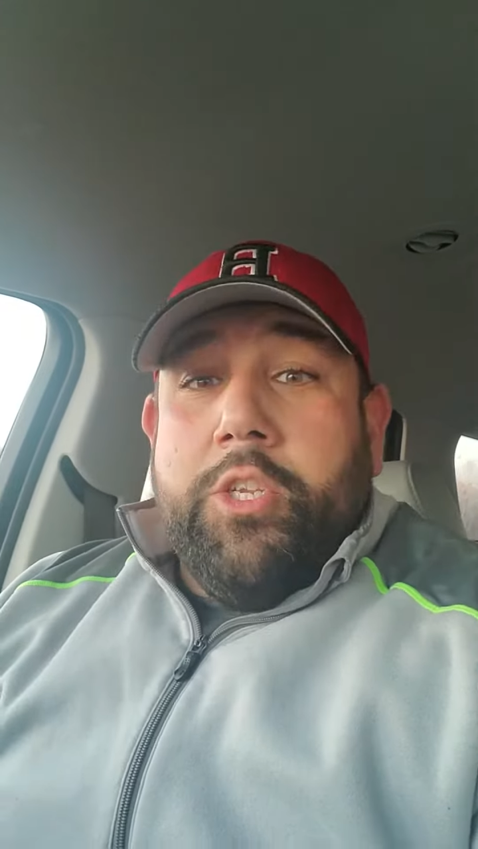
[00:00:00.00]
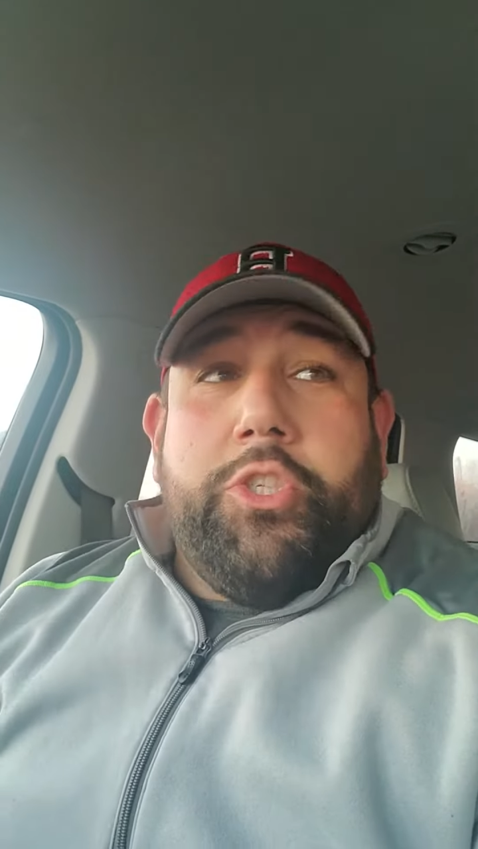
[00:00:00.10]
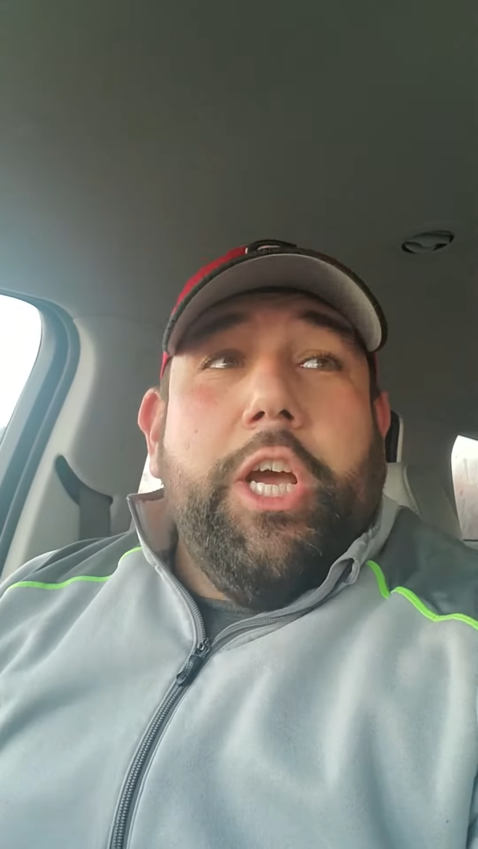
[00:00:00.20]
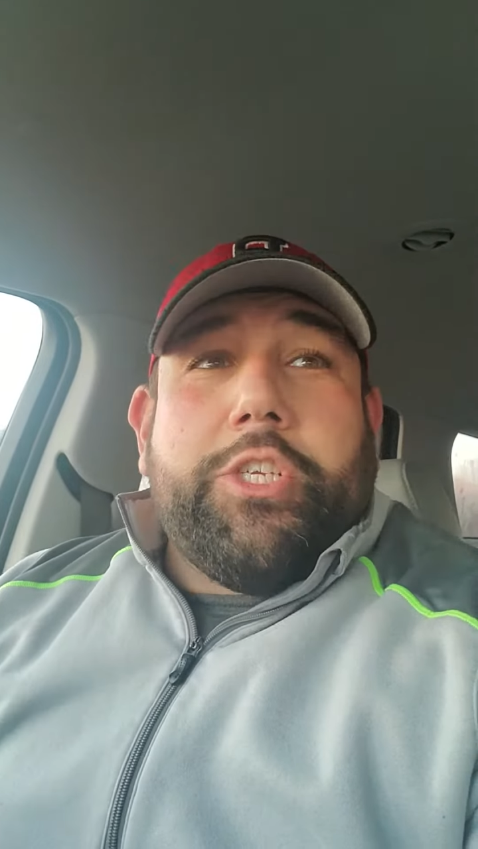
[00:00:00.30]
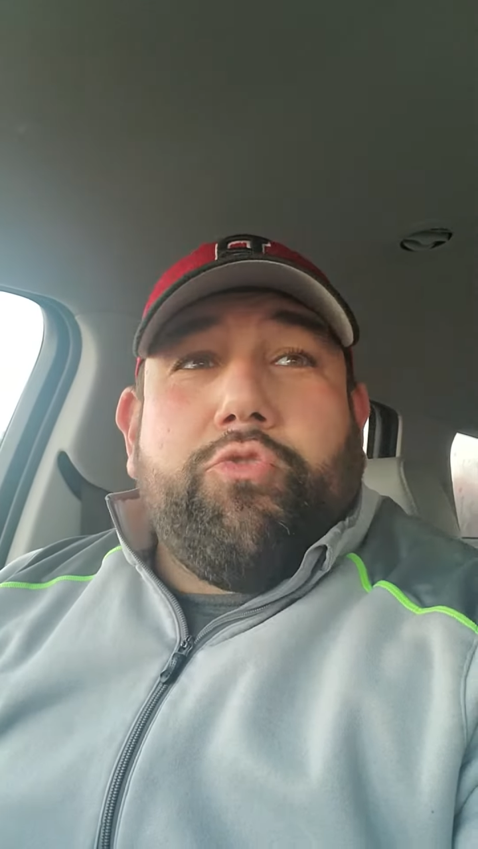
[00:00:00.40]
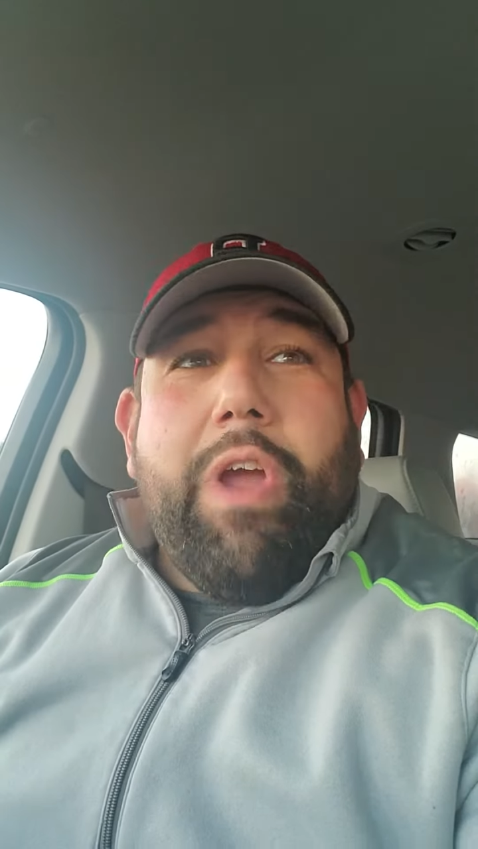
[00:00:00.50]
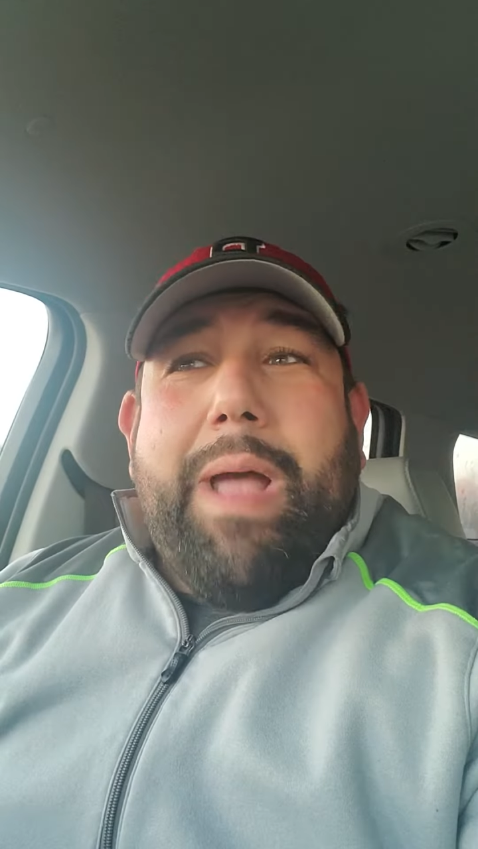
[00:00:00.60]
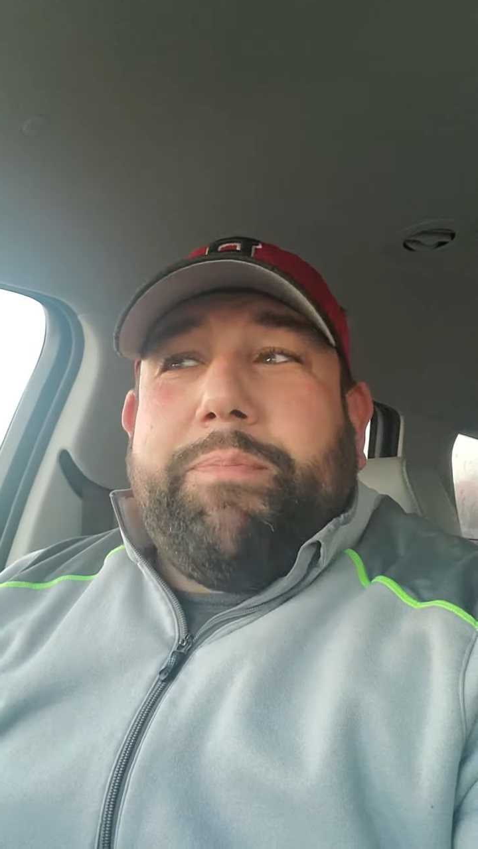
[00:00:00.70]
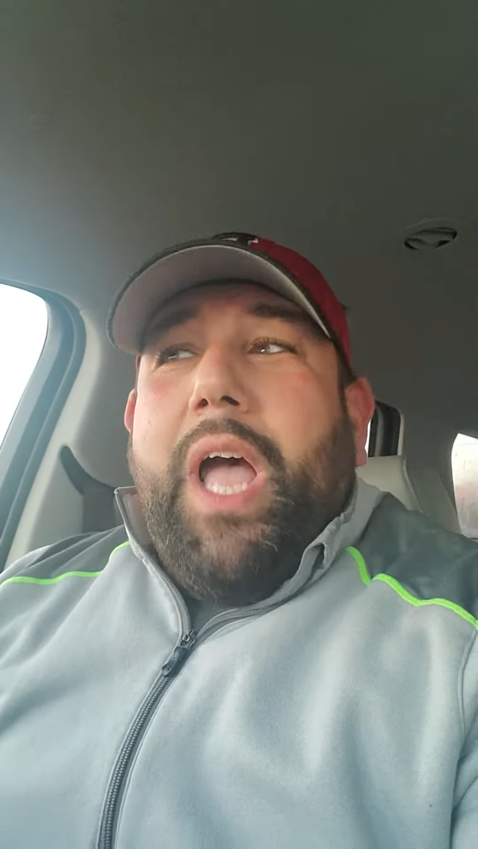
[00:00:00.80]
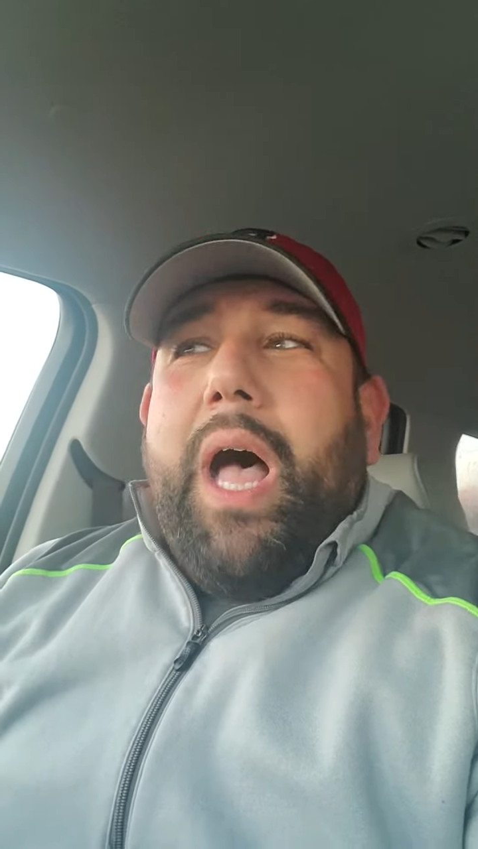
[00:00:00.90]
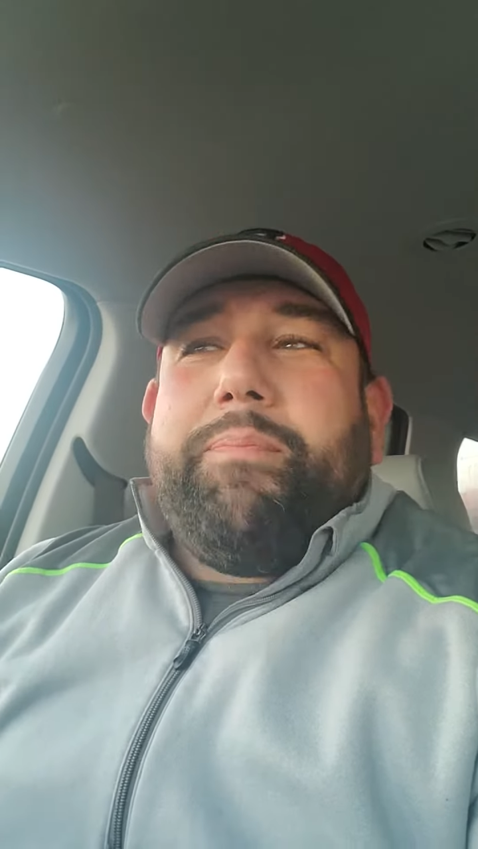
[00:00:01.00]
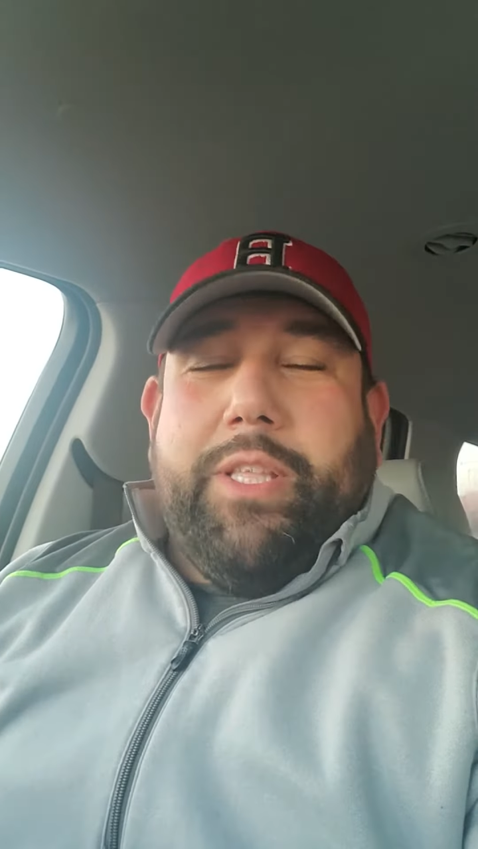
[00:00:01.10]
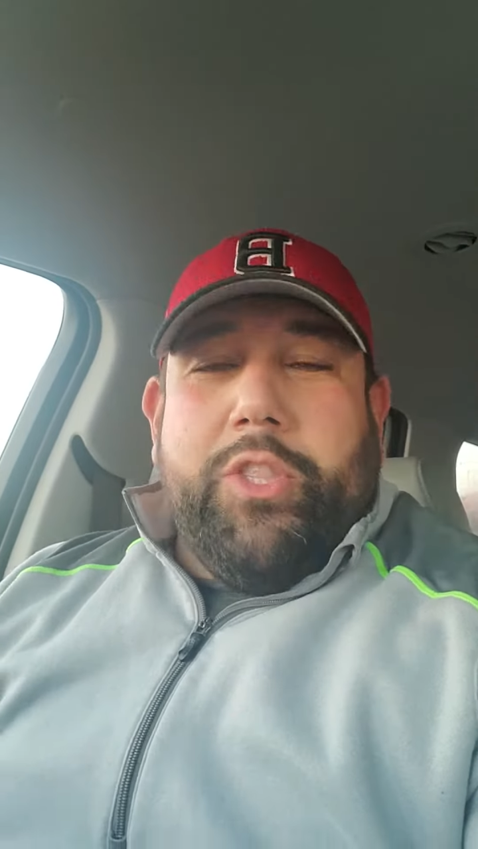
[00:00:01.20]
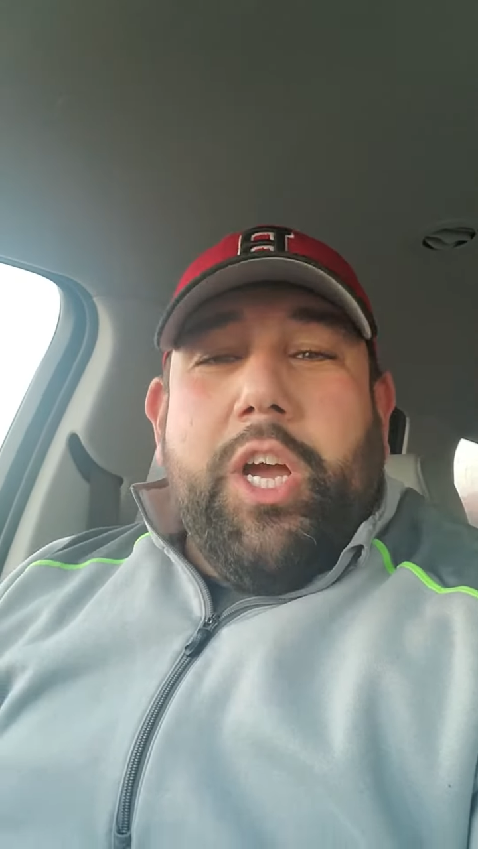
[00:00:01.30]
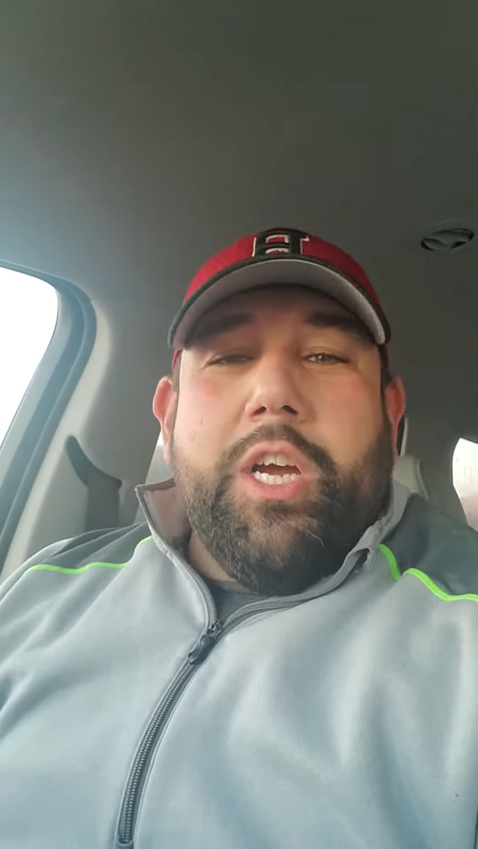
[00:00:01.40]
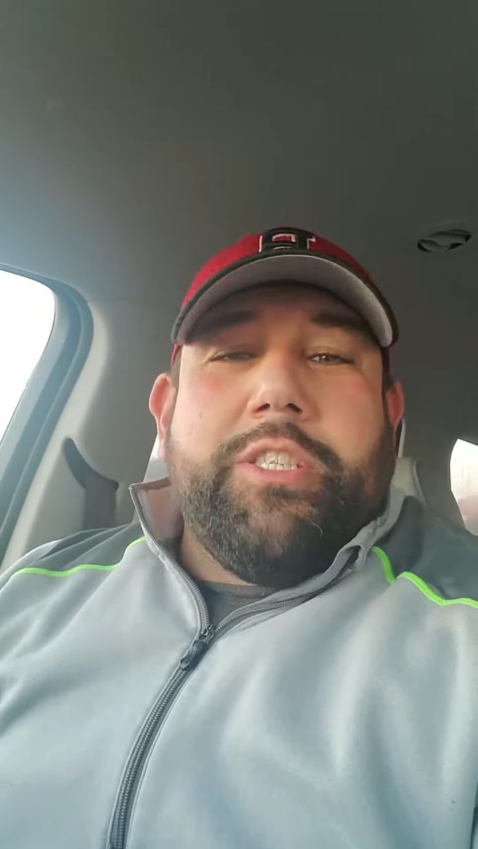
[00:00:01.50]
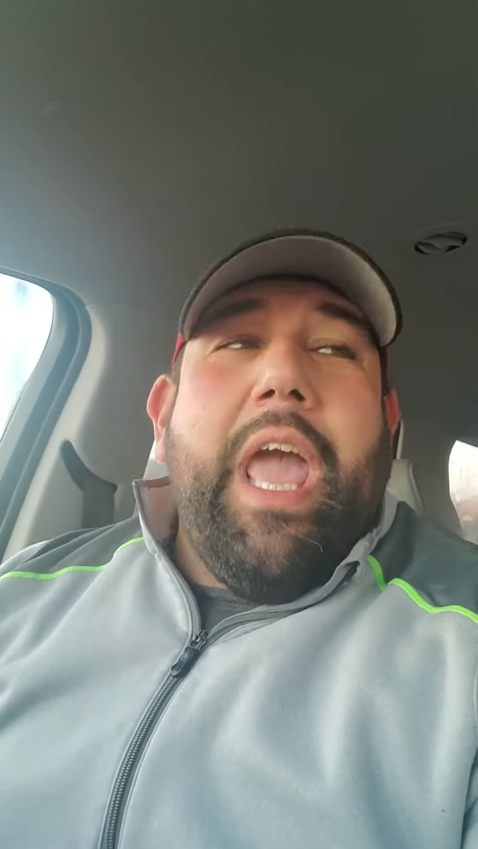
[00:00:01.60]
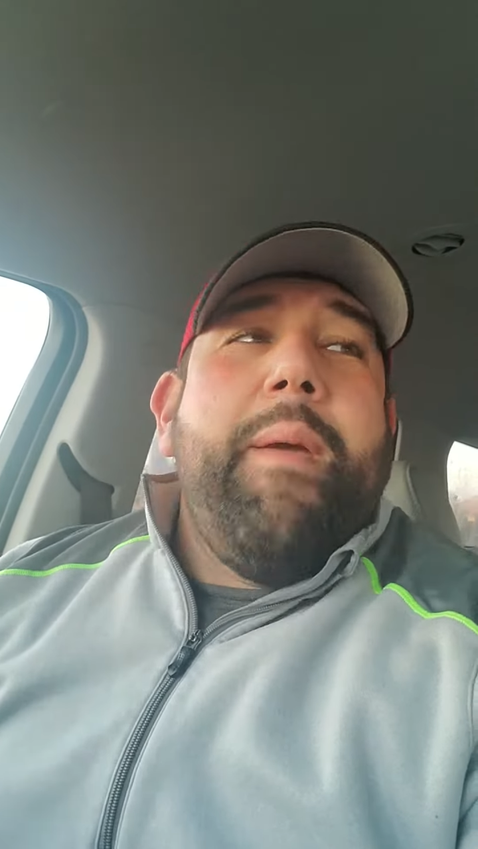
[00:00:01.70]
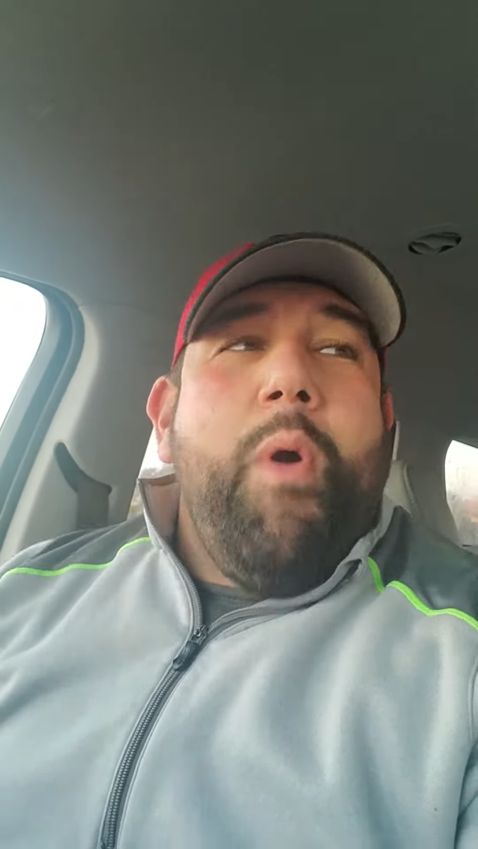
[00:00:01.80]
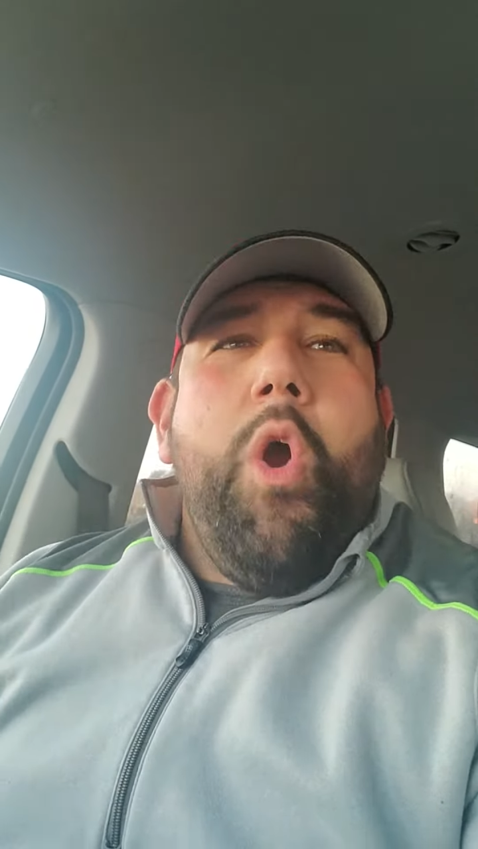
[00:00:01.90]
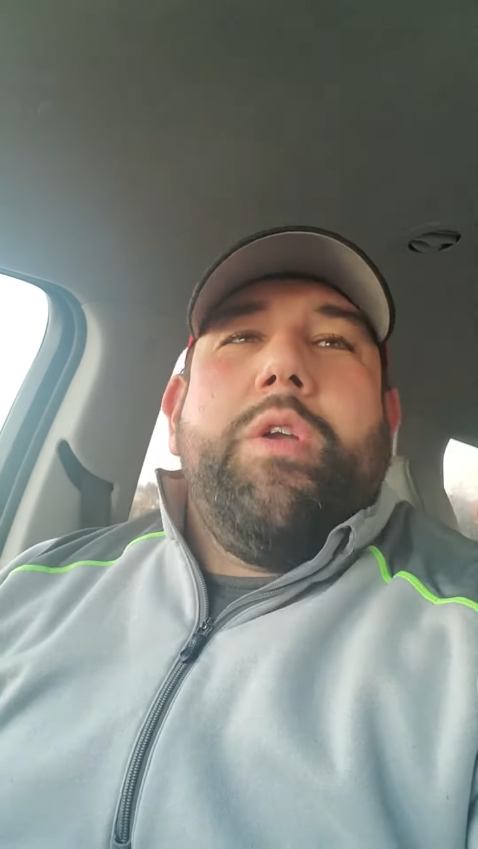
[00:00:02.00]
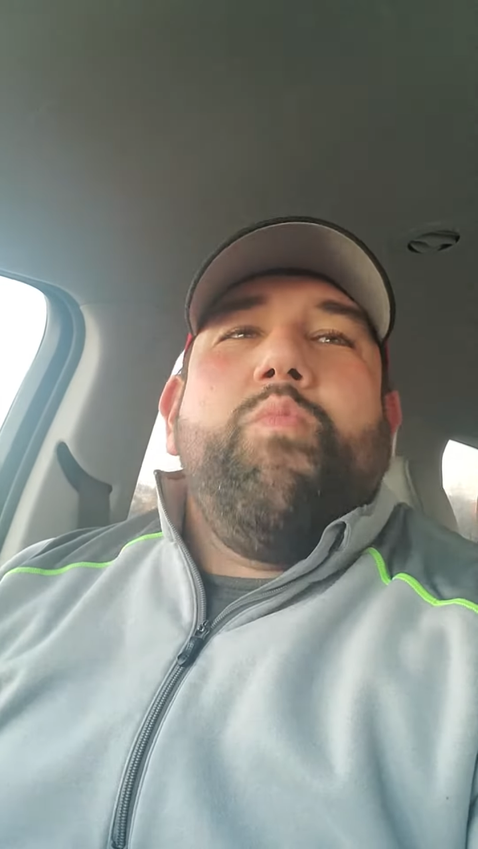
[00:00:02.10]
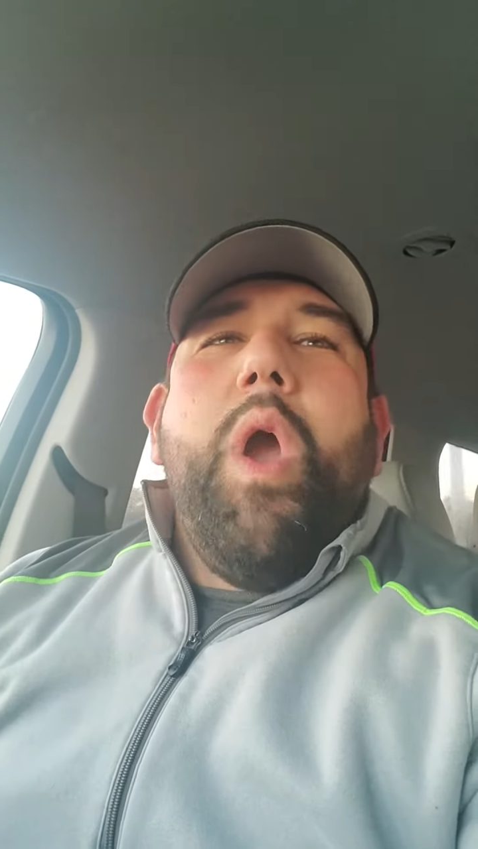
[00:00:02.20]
Just wrapped up the Thursday morning